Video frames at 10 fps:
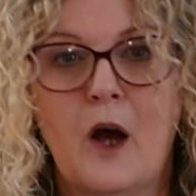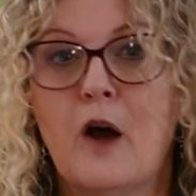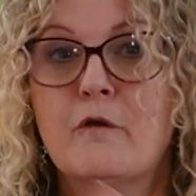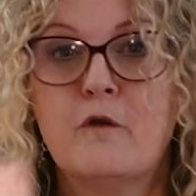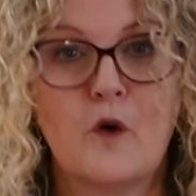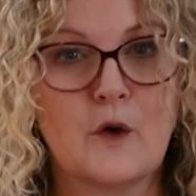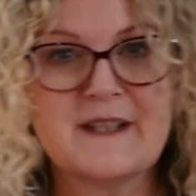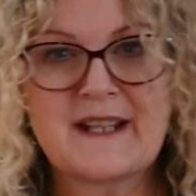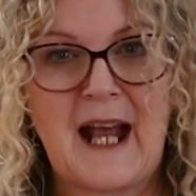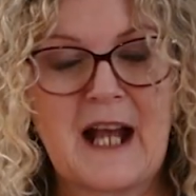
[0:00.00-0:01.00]

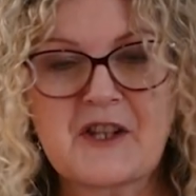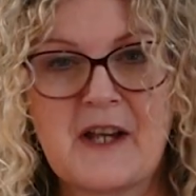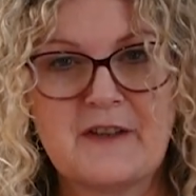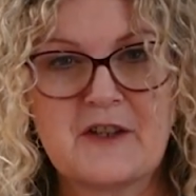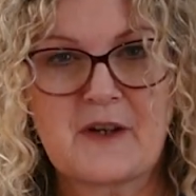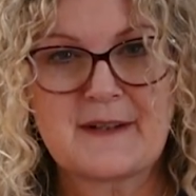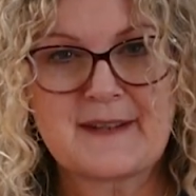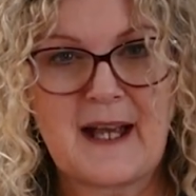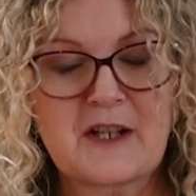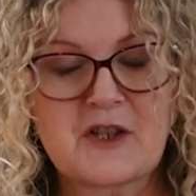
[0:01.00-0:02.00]
avoid cash-heavy
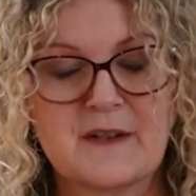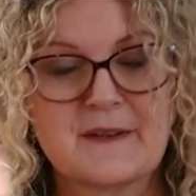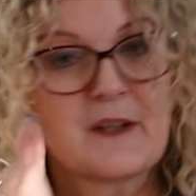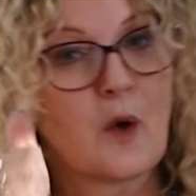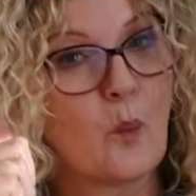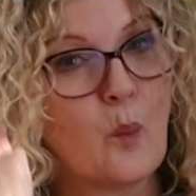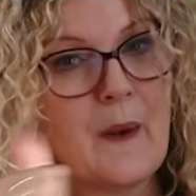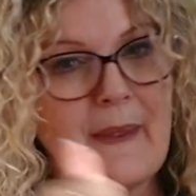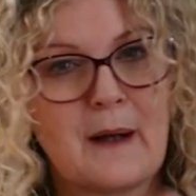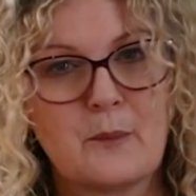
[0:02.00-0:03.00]
transactions
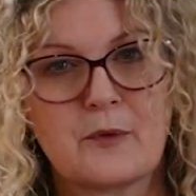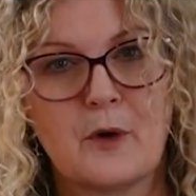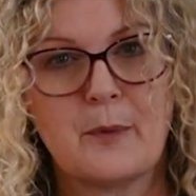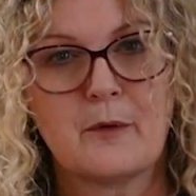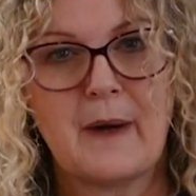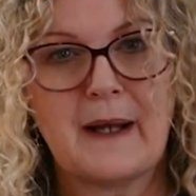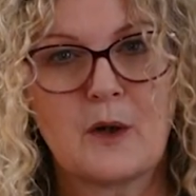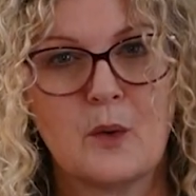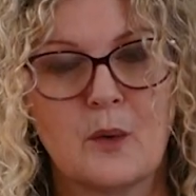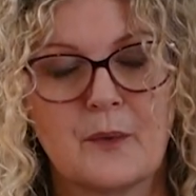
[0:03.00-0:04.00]
without proper
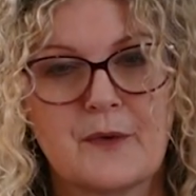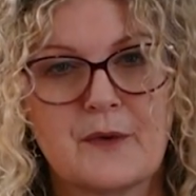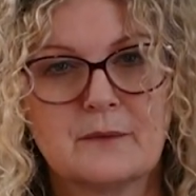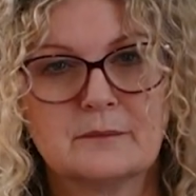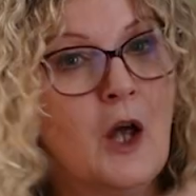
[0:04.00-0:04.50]
records.